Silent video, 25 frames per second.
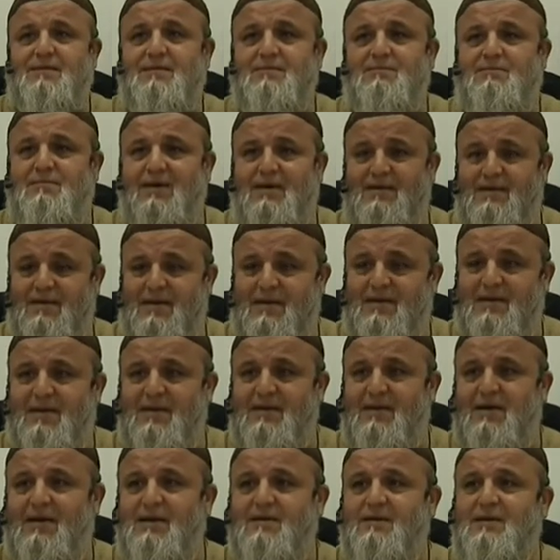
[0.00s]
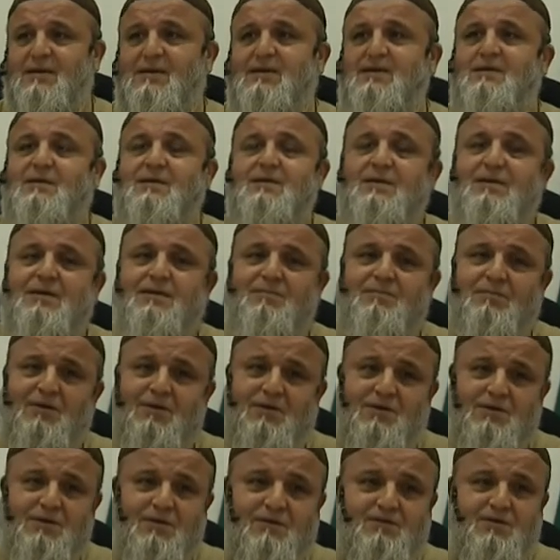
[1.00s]
but in that area,
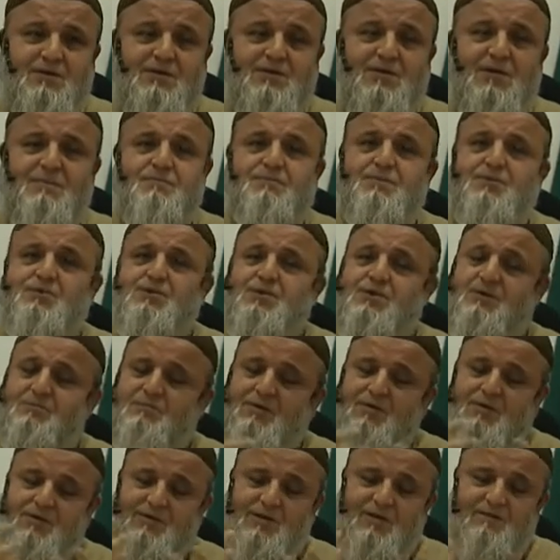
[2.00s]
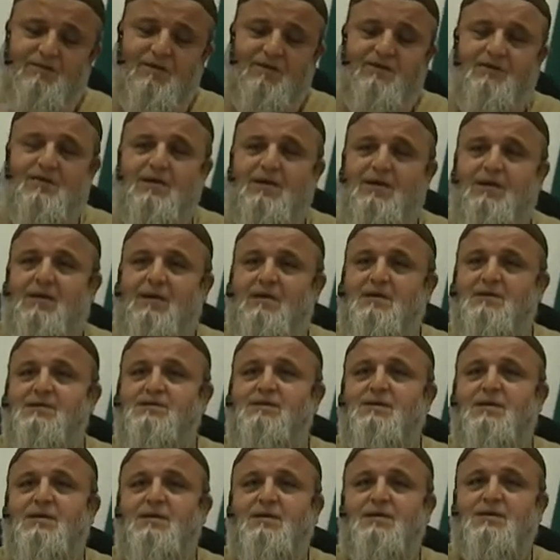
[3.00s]
because of the temperature, because of everything
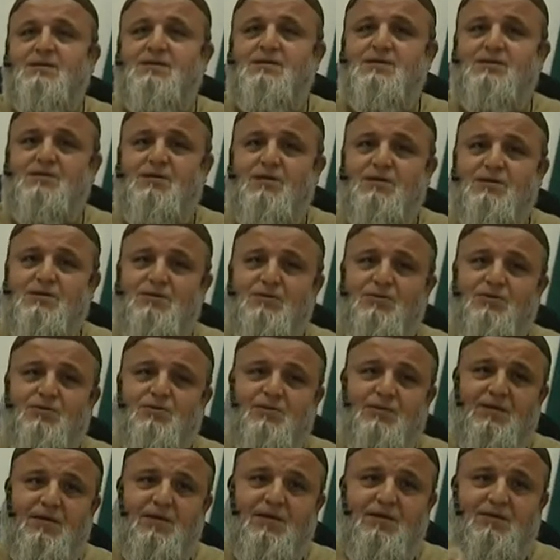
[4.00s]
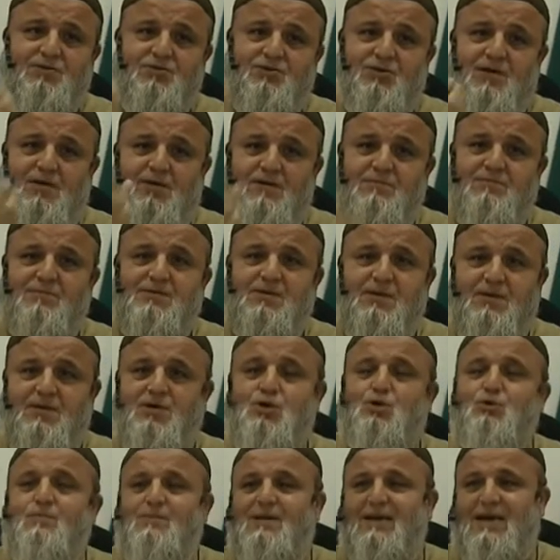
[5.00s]
else, certain unique germs
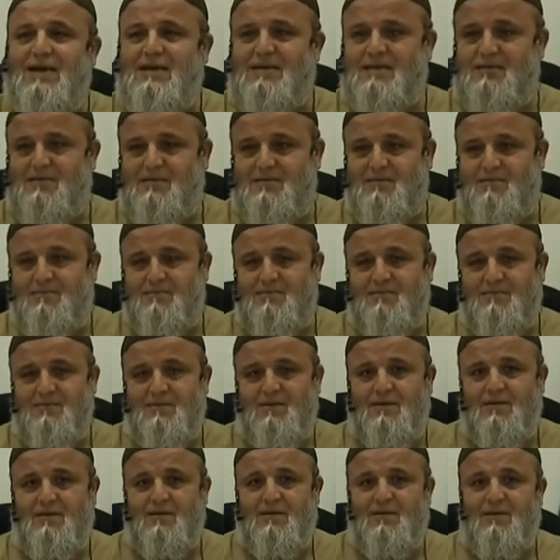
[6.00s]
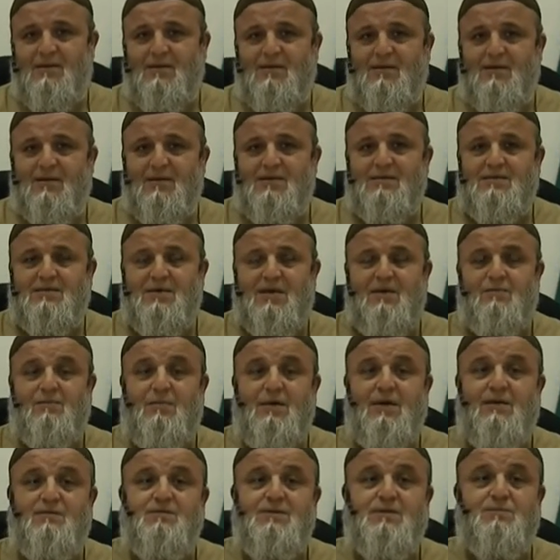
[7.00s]
accumulate. Islam
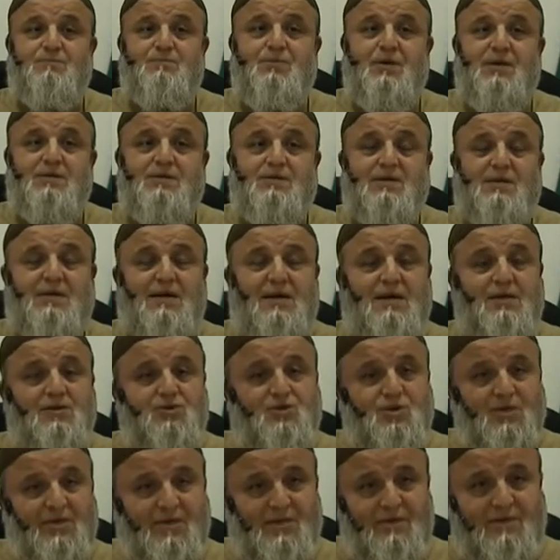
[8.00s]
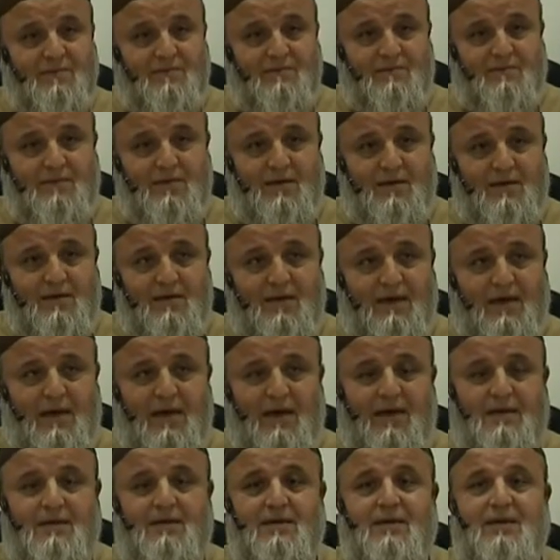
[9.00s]
believes in personal hygiene,
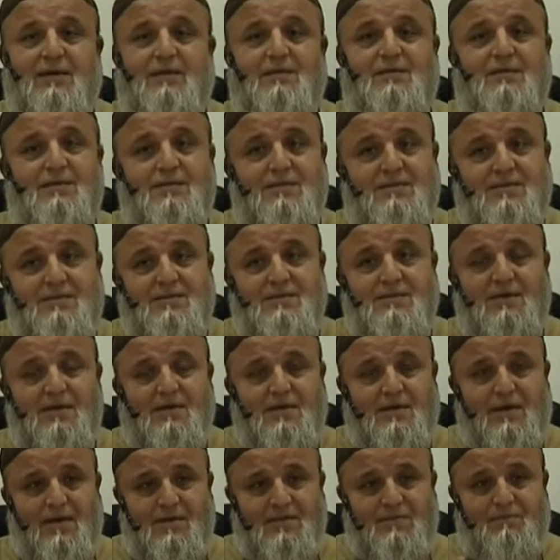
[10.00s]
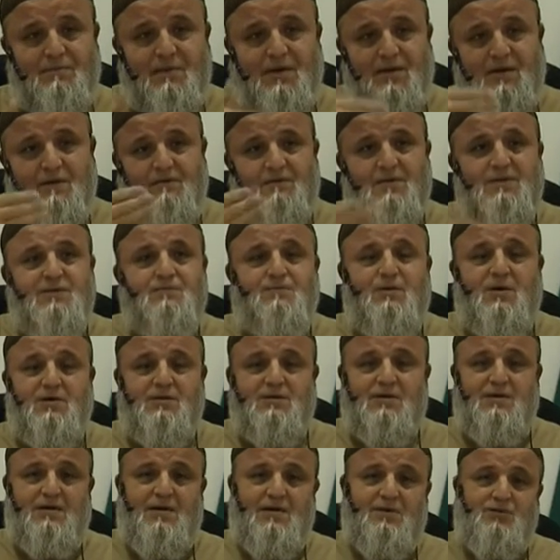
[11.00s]
and in this, as part of this
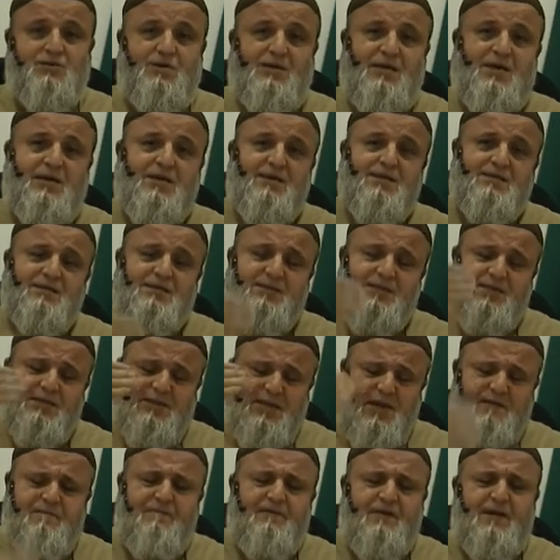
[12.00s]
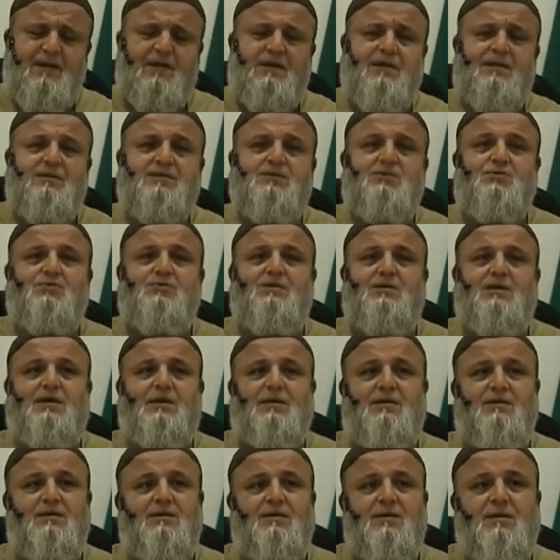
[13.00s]
personal hygiene, it is definitely sunnah